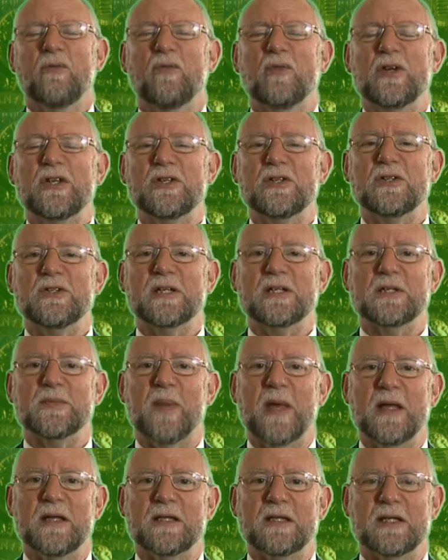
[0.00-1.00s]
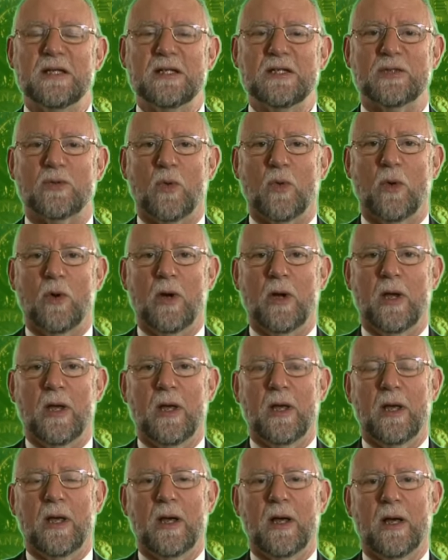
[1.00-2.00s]
reduce expenses or
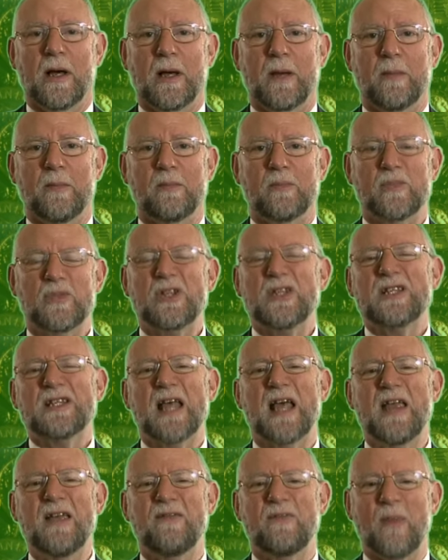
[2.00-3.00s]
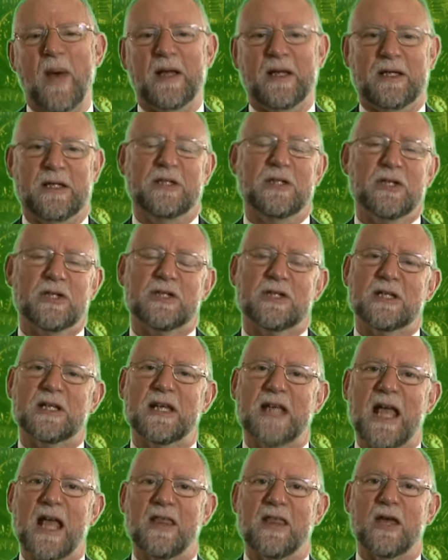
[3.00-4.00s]
just save money, just
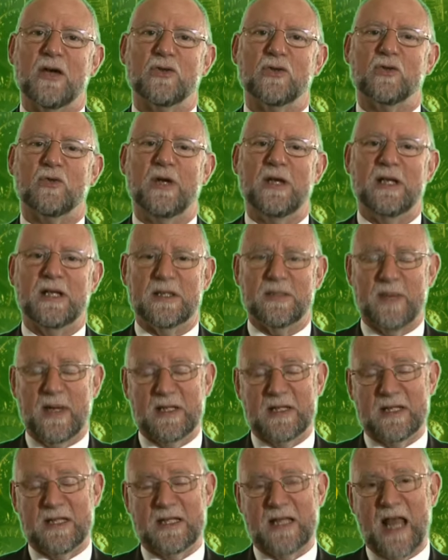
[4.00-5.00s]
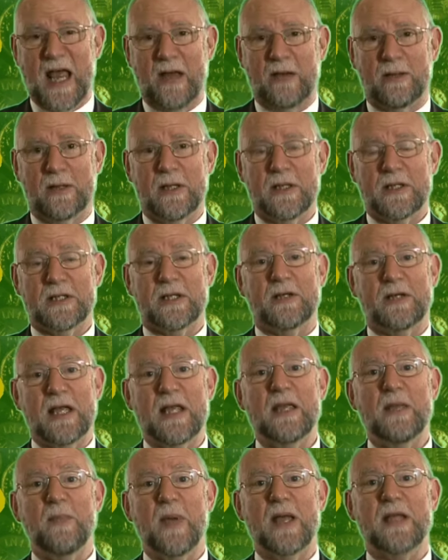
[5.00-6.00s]
to get those green expenses down. So
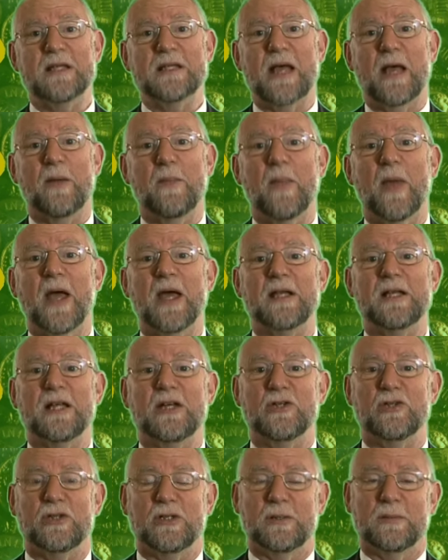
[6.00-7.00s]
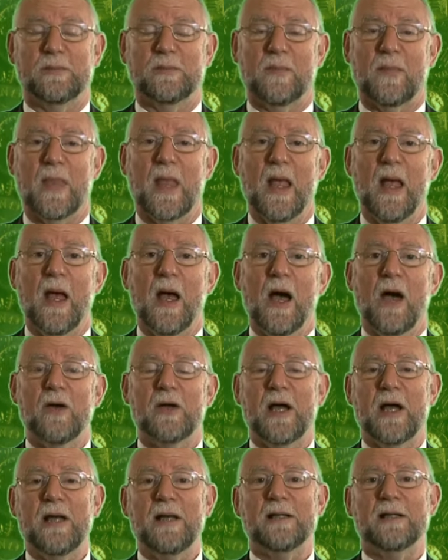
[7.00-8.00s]
get your pens out and pay attention.
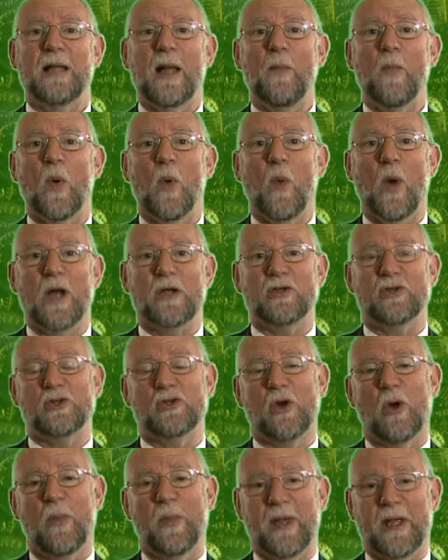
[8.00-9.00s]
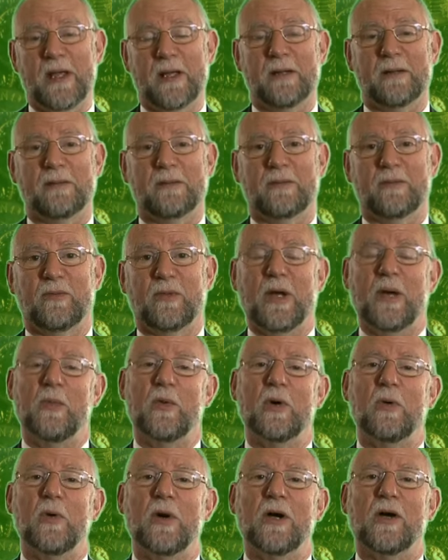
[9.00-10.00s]
Okay, number one, shopping. And
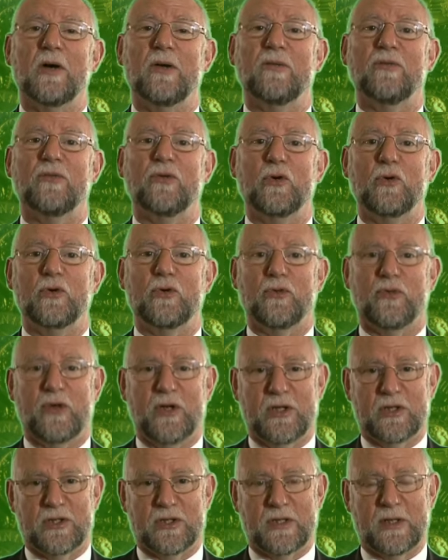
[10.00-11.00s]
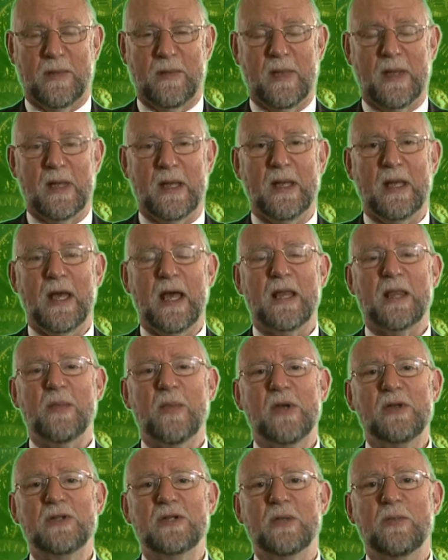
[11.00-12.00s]
we'll work on food first. And the
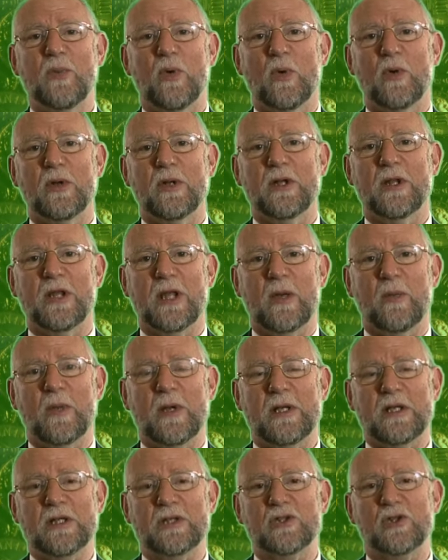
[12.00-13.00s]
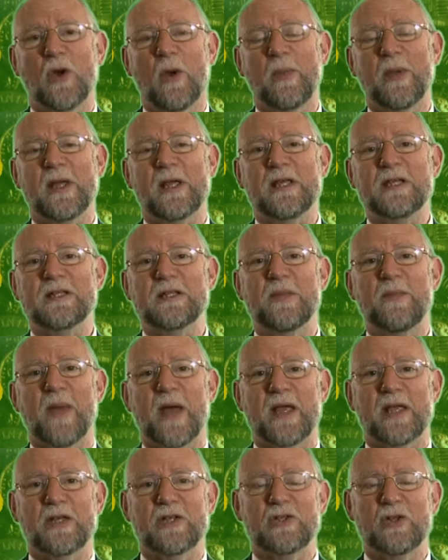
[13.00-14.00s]
most important thing when you're shopping is to
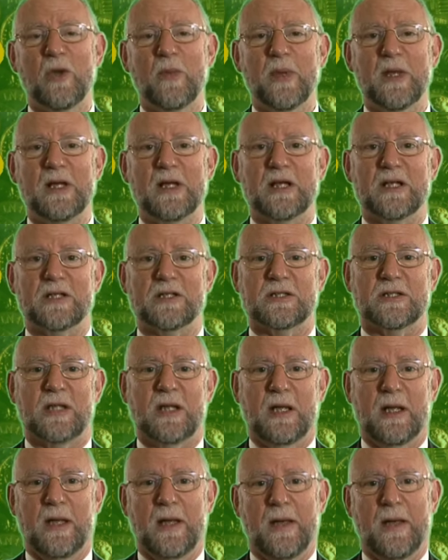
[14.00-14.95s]
make a shopping list.